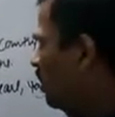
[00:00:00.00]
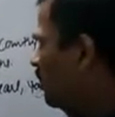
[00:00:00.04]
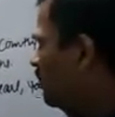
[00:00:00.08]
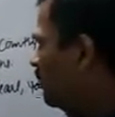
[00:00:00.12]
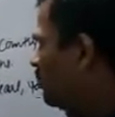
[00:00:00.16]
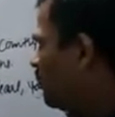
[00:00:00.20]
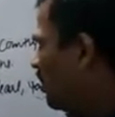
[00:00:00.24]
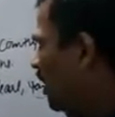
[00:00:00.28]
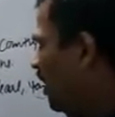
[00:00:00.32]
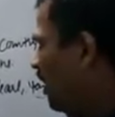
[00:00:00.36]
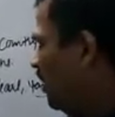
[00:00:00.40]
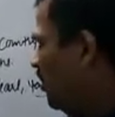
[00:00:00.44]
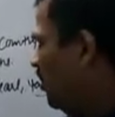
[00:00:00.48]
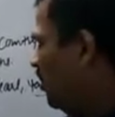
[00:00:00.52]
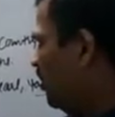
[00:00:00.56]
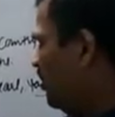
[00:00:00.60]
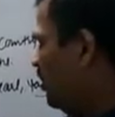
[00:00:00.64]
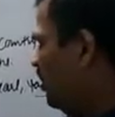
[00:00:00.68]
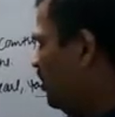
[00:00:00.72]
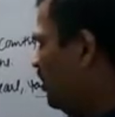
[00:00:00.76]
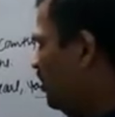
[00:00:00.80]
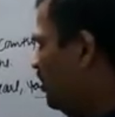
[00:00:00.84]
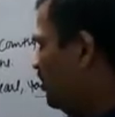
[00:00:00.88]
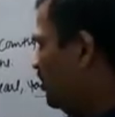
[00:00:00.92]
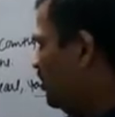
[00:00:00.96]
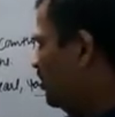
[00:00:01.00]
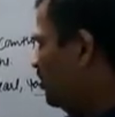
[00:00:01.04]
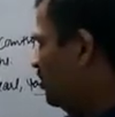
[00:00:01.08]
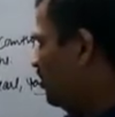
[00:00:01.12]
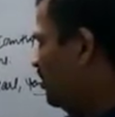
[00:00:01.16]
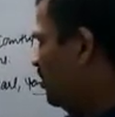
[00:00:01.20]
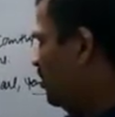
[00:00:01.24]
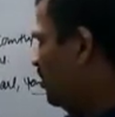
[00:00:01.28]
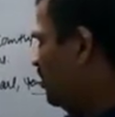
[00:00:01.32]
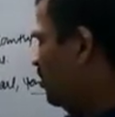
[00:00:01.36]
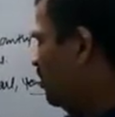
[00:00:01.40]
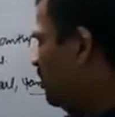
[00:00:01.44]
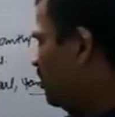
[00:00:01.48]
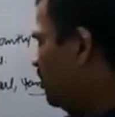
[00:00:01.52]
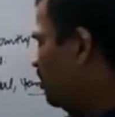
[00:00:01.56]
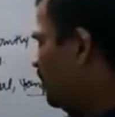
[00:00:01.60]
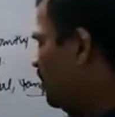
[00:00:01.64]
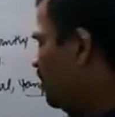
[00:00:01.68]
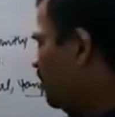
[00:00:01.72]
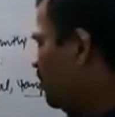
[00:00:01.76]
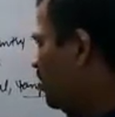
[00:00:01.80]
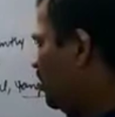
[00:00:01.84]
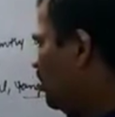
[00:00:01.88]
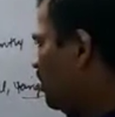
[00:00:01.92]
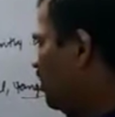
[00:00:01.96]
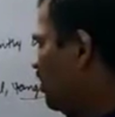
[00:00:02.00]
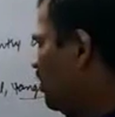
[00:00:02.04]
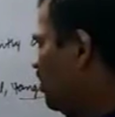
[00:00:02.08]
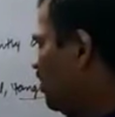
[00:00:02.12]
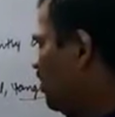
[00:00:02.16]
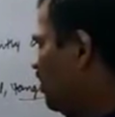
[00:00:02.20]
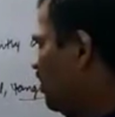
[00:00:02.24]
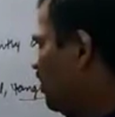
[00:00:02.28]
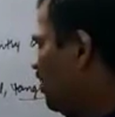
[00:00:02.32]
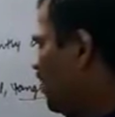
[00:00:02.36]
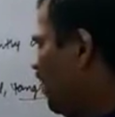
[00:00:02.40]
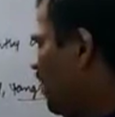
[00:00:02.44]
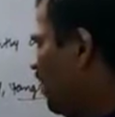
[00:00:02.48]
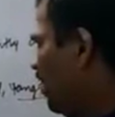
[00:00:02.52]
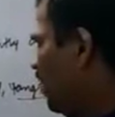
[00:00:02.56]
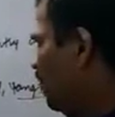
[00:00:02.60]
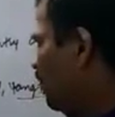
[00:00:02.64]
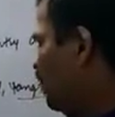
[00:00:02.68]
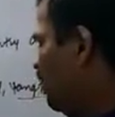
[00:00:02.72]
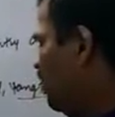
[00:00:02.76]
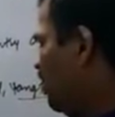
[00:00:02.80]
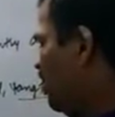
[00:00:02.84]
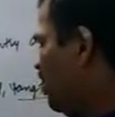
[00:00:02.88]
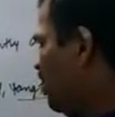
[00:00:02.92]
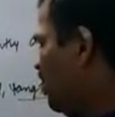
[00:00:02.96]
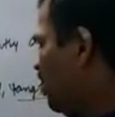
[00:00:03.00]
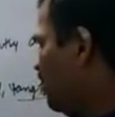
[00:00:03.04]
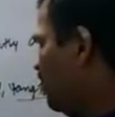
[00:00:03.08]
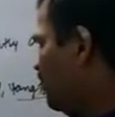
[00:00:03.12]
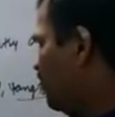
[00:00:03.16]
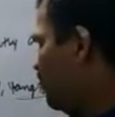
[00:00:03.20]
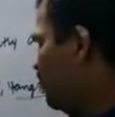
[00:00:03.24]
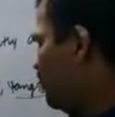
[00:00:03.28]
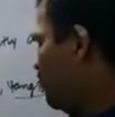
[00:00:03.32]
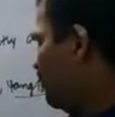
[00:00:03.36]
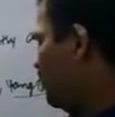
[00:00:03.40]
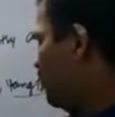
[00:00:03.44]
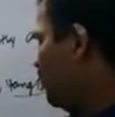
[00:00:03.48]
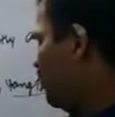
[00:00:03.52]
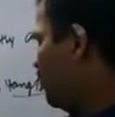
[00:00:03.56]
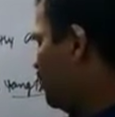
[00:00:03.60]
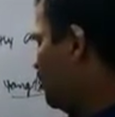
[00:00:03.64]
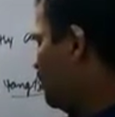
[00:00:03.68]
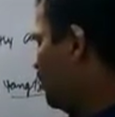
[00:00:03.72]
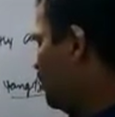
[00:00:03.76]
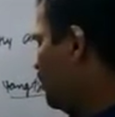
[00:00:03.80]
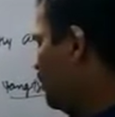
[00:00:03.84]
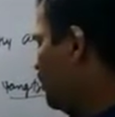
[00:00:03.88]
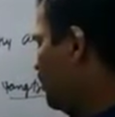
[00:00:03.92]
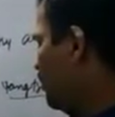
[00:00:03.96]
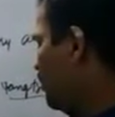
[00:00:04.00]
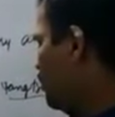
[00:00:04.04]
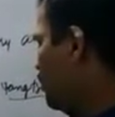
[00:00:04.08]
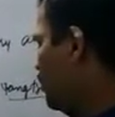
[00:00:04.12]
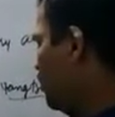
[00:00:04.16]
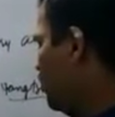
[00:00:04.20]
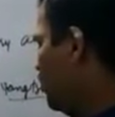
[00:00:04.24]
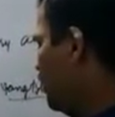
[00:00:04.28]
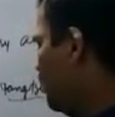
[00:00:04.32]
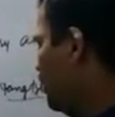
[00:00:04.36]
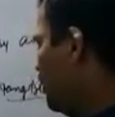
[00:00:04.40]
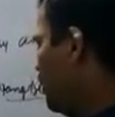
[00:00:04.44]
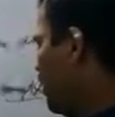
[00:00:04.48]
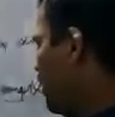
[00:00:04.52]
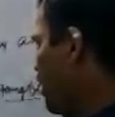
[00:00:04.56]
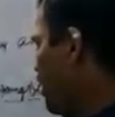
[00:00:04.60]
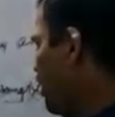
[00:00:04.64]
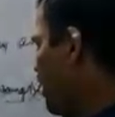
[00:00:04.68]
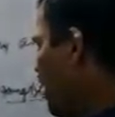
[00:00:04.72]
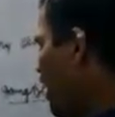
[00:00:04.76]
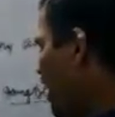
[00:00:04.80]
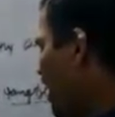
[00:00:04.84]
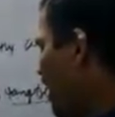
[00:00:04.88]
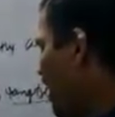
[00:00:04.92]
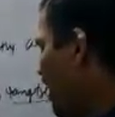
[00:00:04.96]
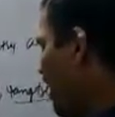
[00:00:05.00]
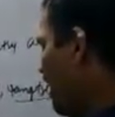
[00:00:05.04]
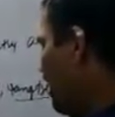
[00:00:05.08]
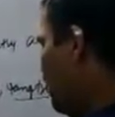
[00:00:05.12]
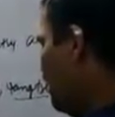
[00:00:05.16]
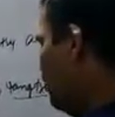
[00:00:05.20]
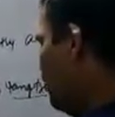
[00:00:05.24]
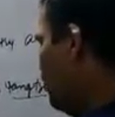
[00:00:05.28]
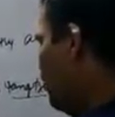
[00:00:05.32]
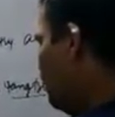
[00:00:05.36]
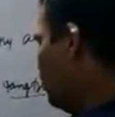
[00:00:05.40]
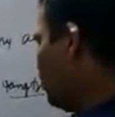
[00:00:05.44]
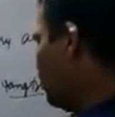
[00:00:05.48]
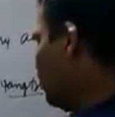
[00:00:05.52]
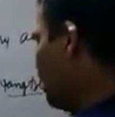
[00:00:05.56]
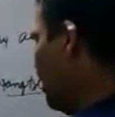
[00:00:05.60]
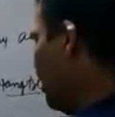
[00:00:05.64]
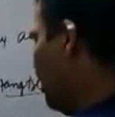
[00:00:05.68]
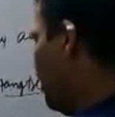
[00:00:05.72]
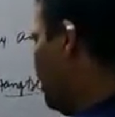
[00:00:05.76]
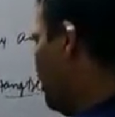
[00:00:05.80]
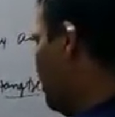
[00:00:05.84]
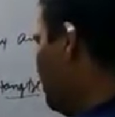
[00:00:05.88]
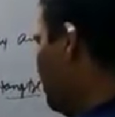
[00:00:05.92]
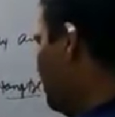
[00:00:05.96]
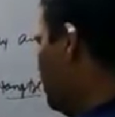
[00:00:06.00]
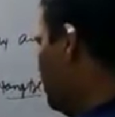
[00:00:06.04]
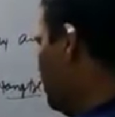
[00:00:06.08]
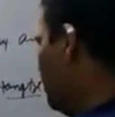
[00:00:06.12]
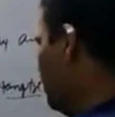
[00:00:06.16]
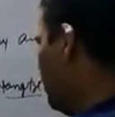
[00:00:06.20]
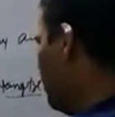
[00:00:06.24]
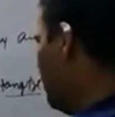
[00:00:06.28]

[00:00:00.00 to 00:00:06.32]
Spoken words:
Chinese language, and beside